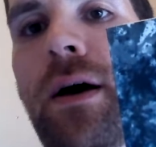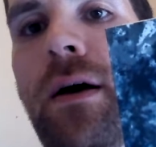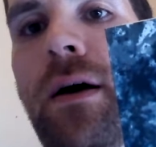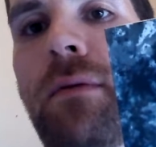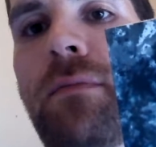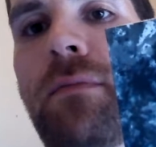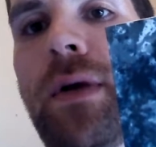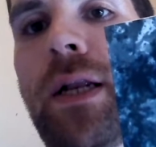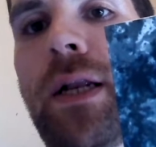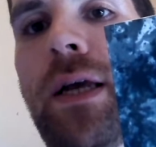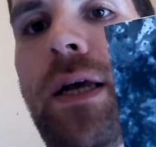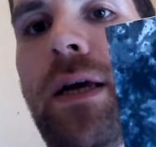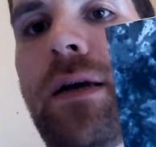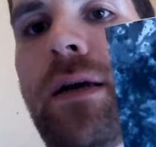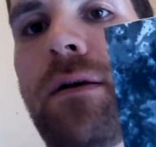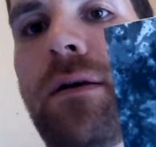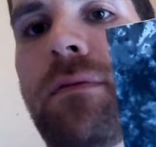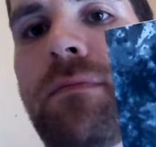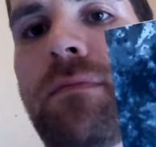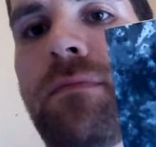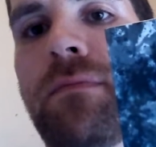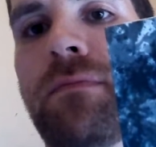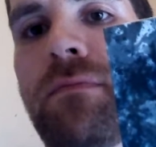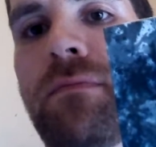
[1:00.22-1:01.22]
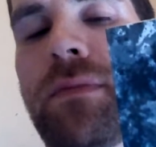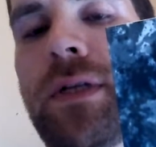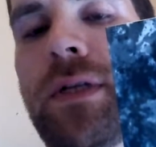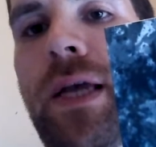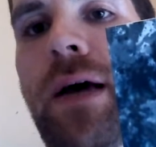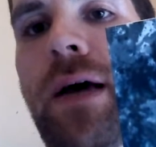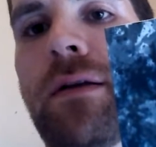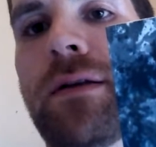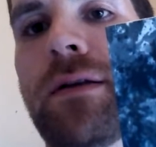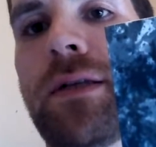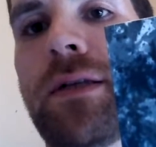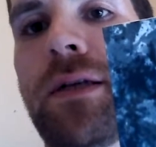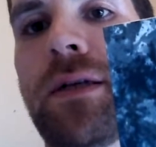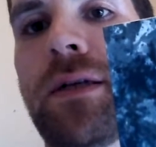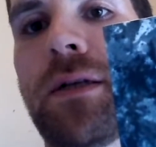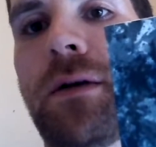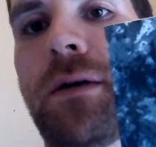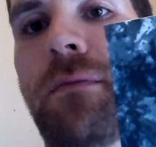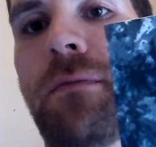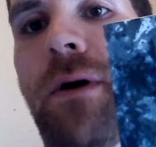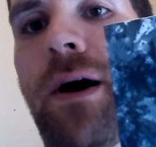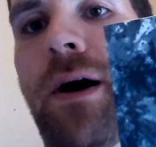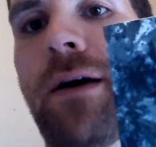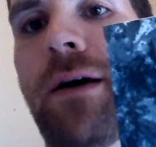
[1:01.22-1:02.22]
mini sound
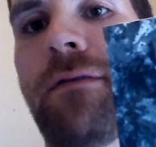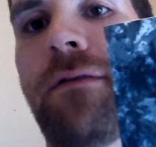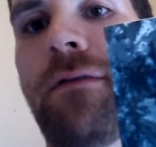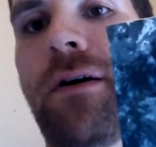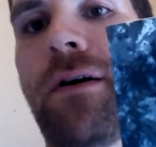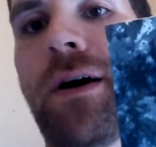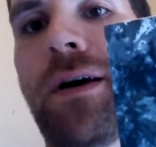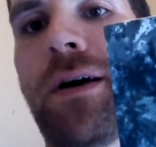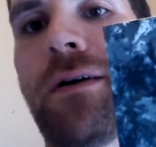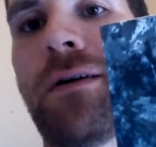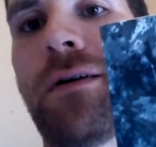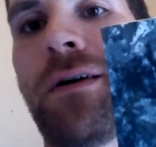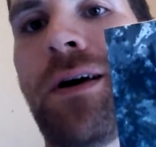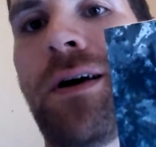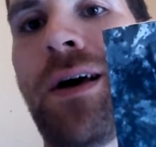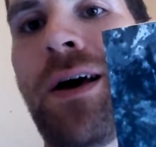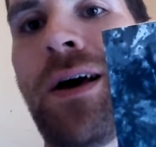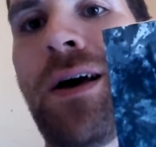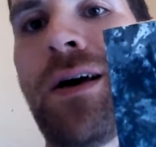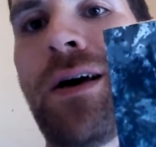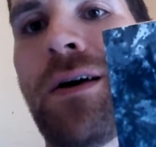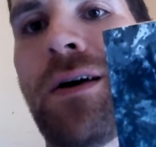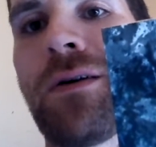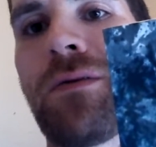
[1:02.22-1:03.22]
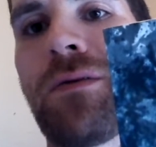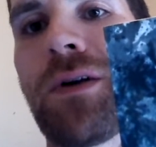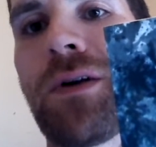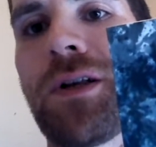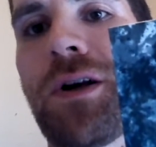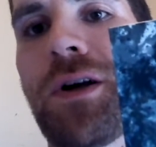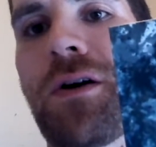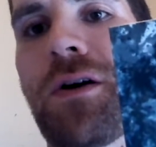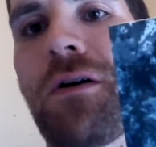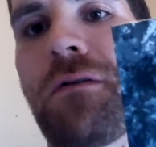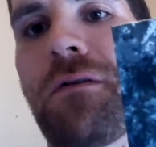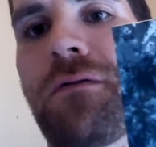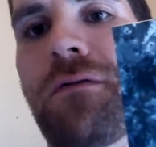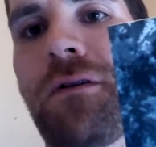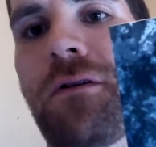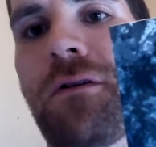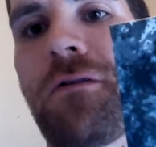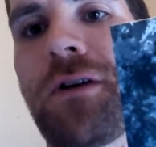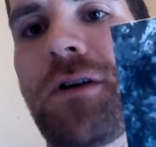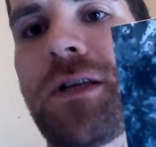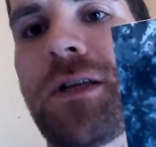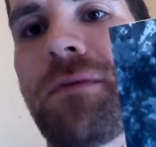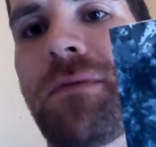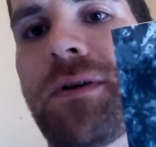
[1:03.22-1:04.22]
system hi-fi, which I got for
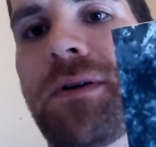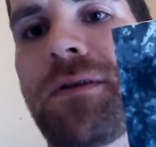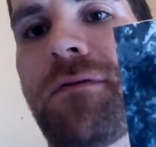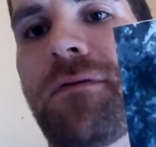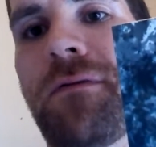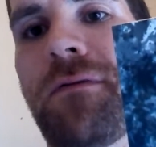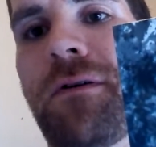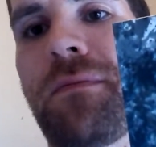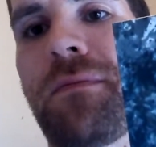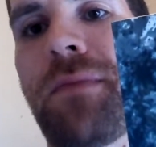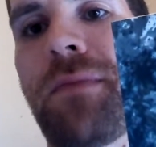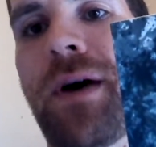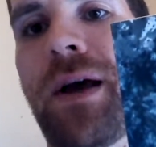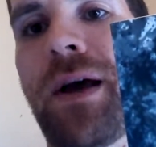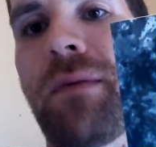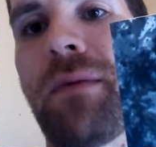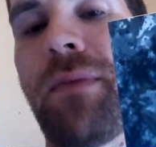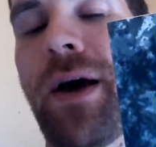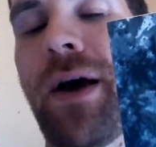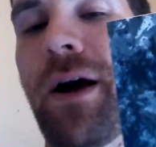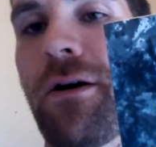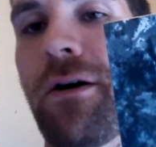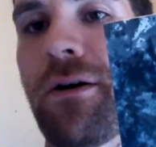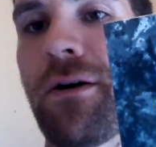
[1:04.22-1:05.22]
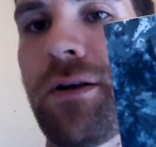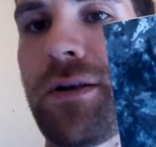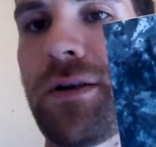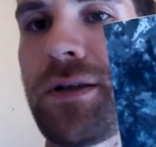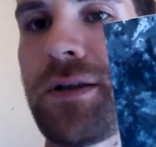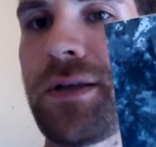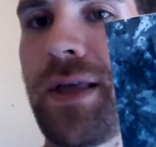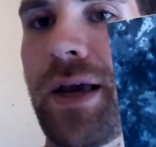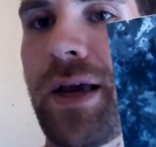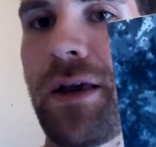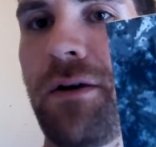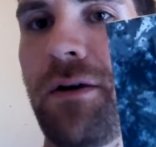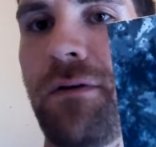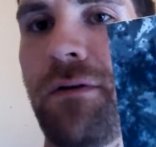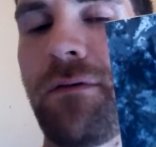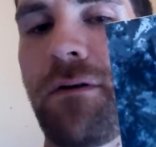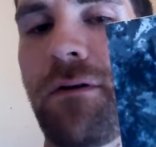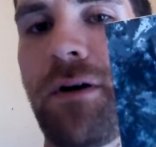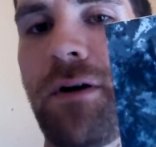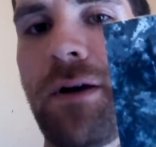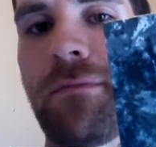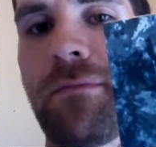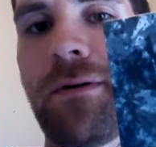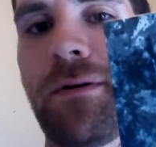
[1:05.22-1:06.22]
Christmas from my parents. Thank you
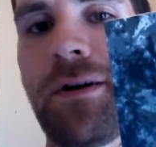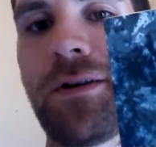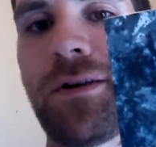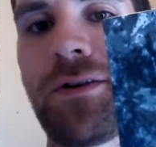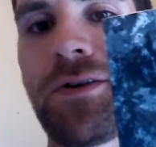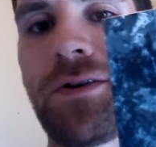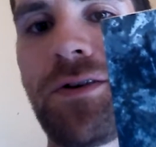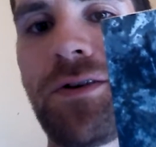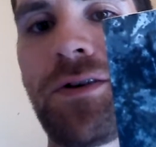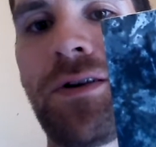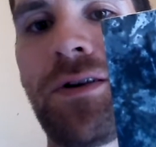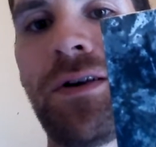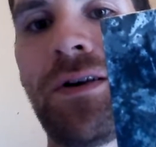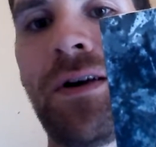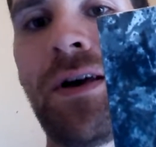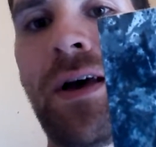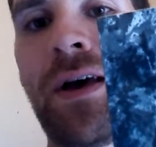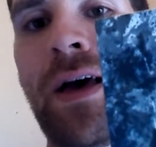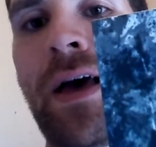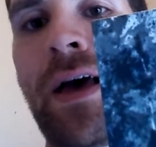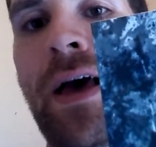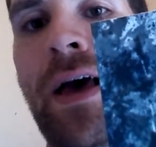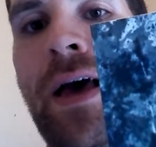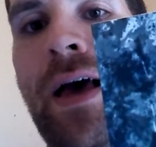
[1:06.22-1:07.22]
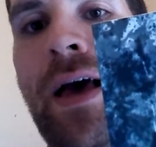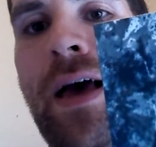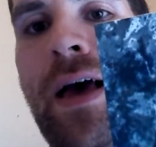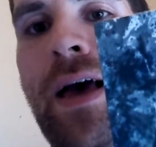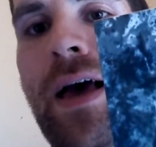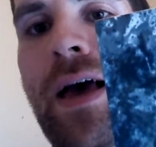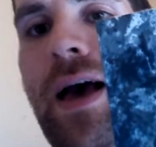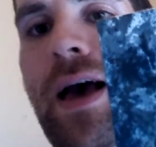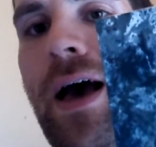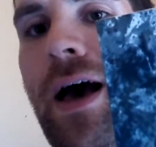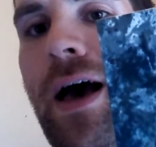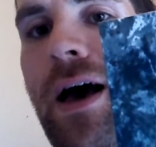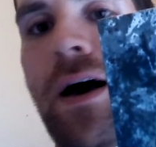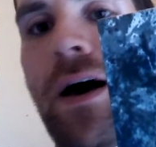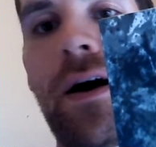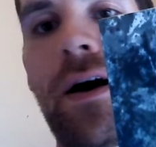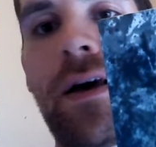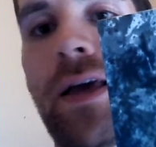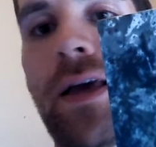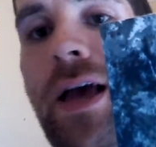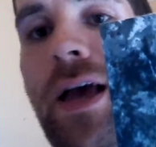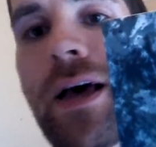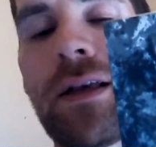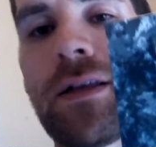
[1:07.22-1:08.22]
very much.
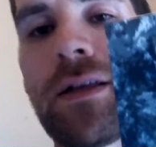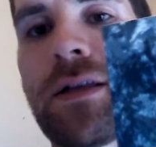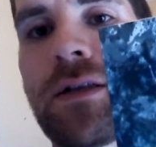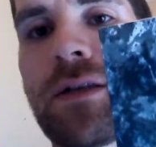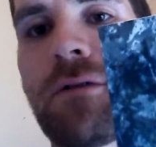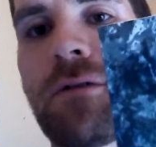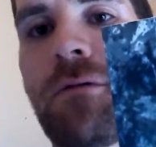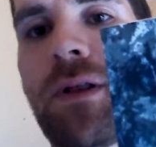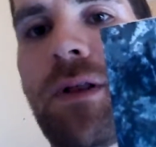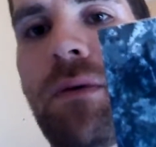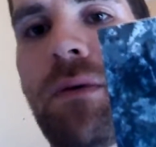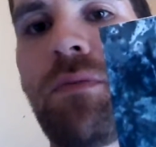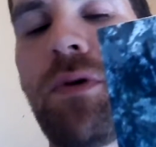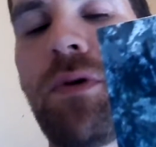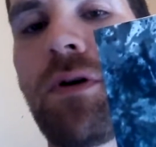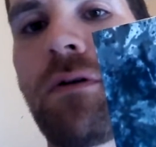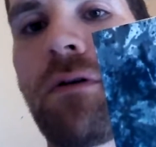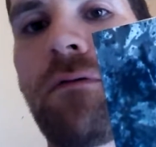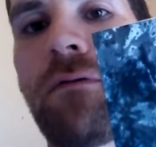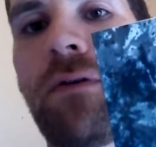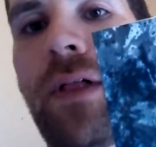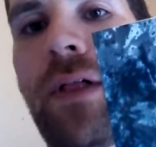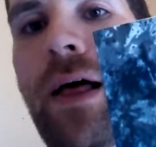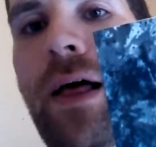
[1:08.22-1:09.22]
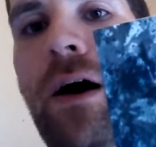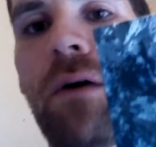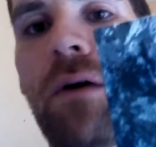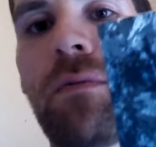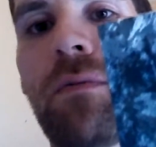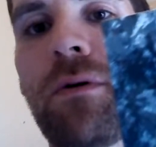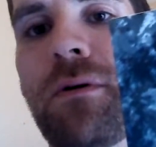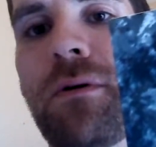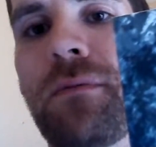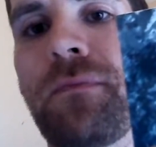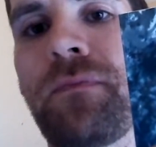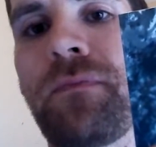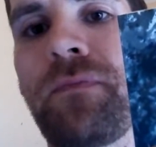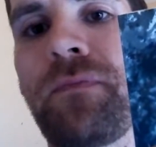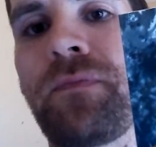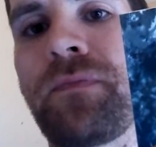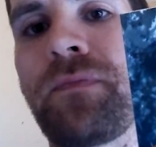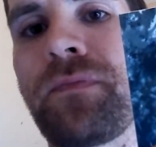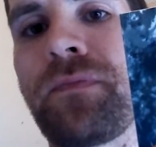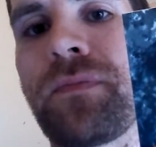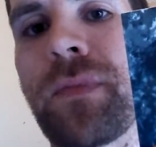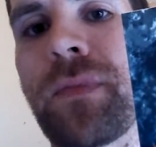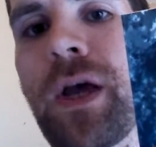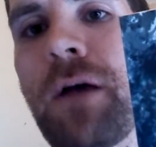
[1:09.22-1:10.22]
Yeah, this is a really beautiful album.
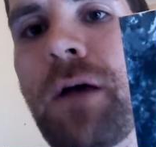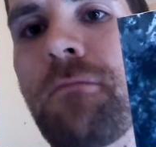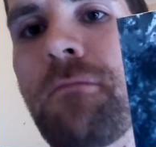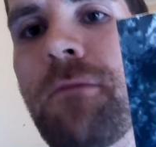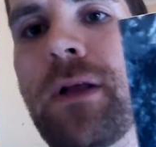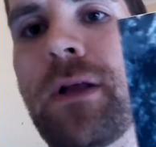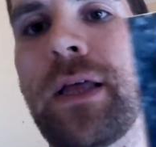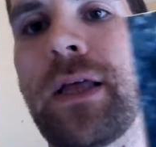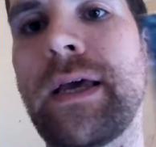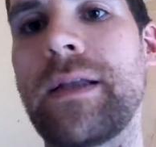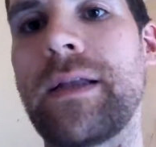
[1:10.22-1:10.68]
I'm really